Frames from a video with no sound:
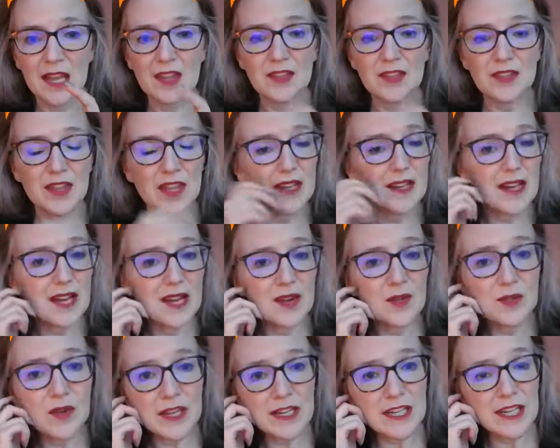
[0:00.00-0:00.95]
And then
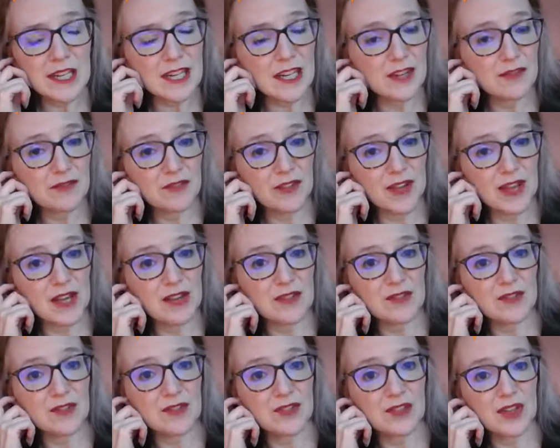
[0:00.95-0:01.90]
I went and I
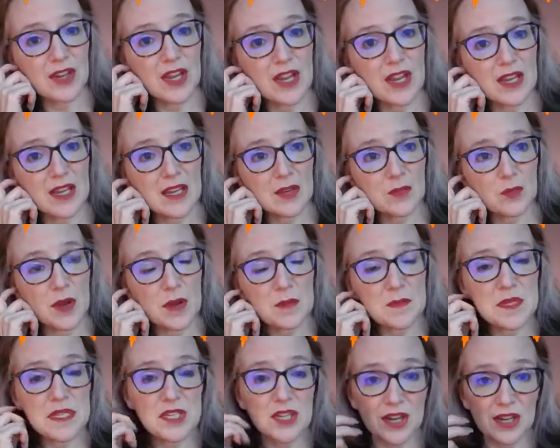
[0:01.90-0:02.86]
found a
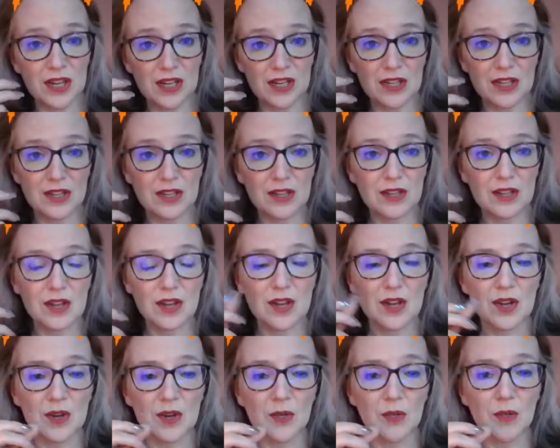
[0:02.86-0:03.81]
website
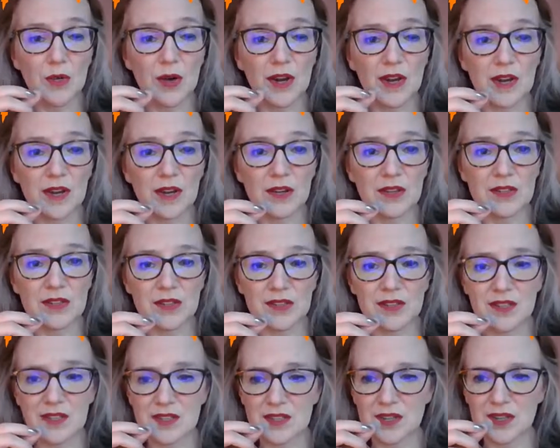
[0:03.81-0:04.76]
where it's I
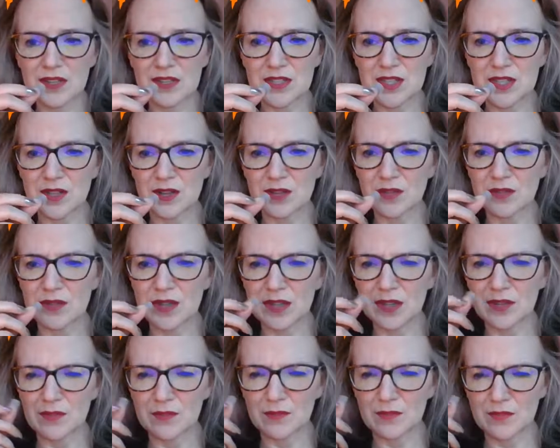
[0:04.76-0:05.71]
think it's called, actually called
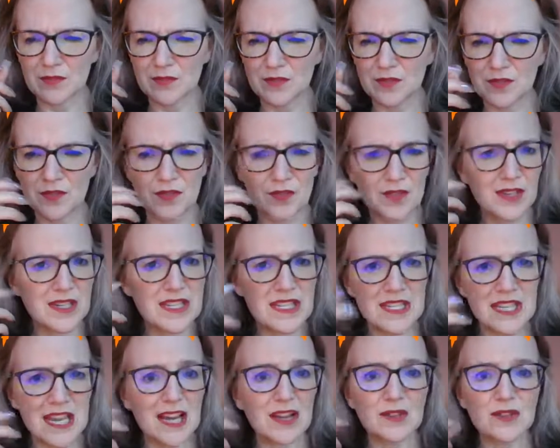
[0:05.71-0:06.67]
like Free
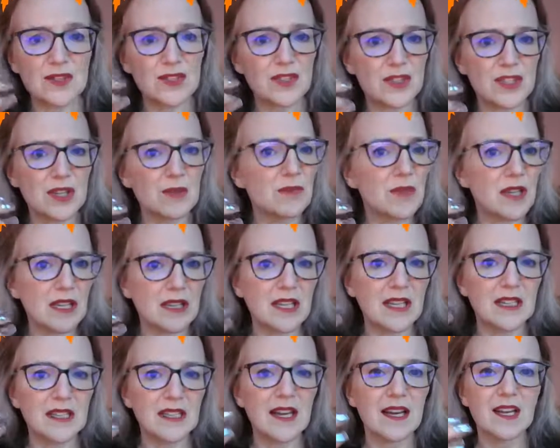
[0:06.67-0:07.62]
Sounds or something
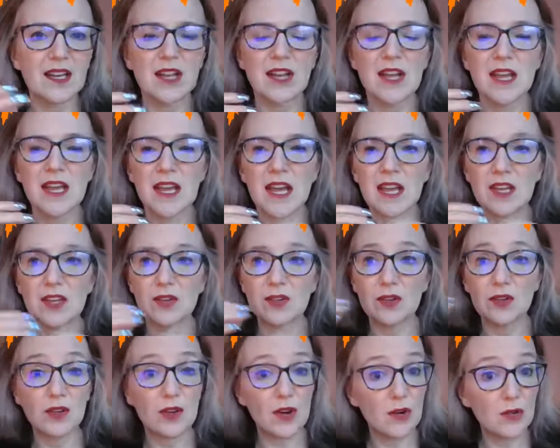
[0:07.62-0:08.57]
like that. And you
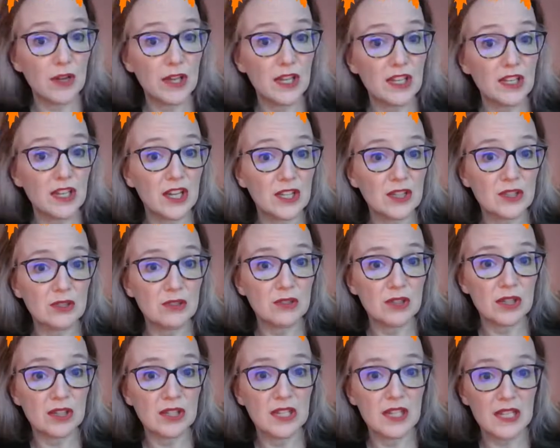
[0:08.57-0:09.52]
can go in and
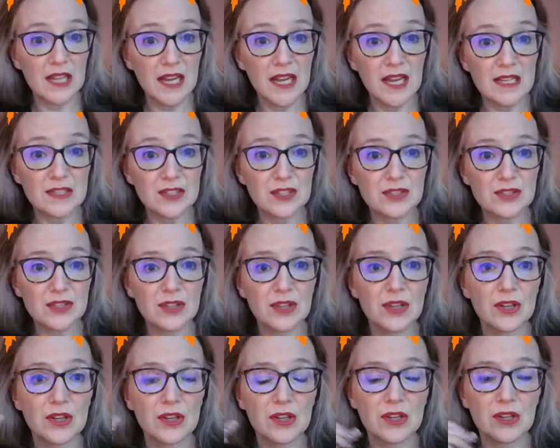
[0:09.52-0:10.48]
you can get
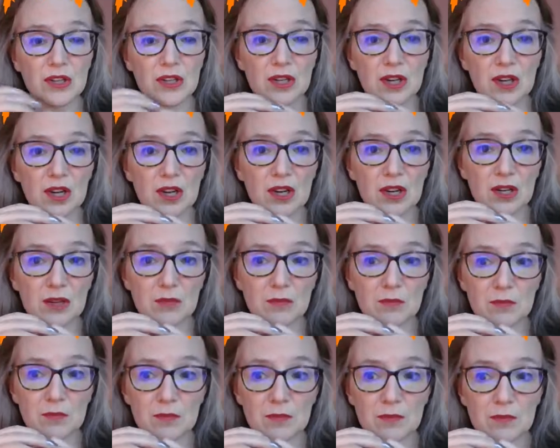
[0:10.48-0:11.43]

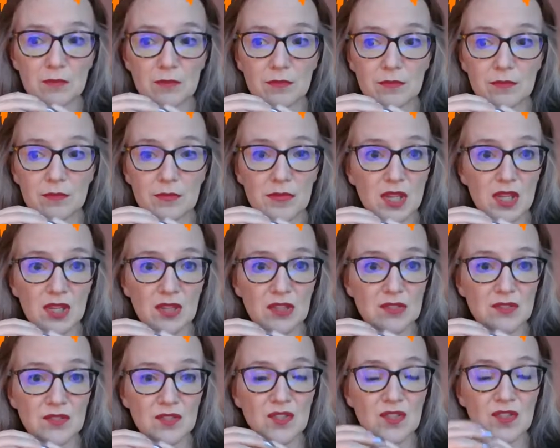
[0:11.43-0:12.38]
um,
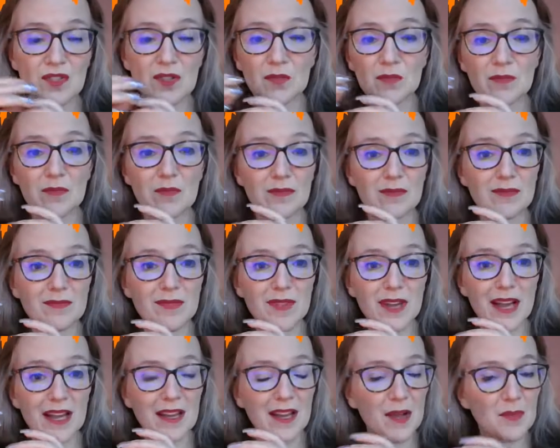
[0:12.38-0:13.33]
some,
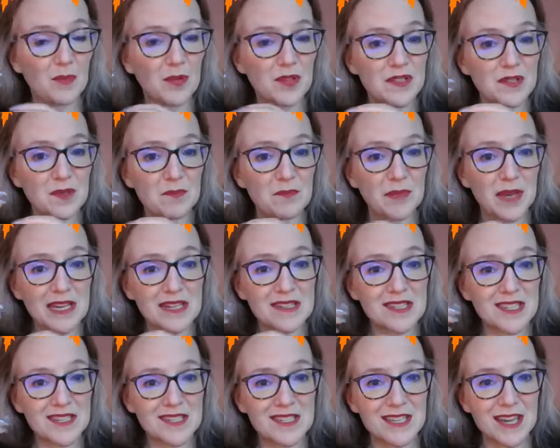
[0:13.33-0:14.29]
I, I put some
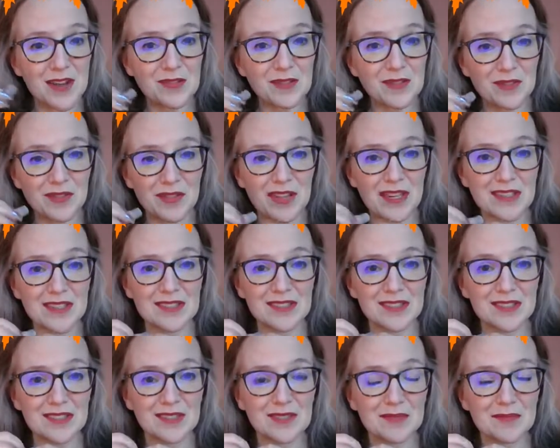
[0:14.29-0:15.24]
basic sound
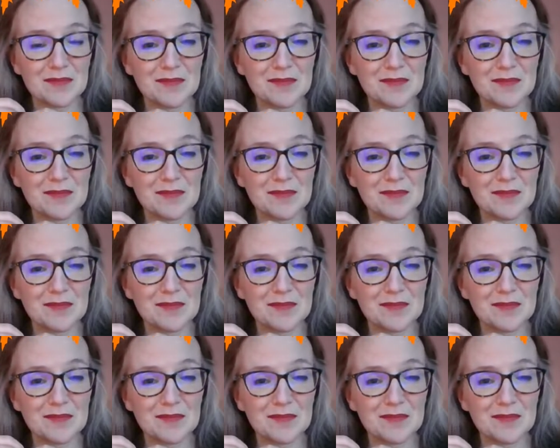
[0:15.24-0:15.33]
effects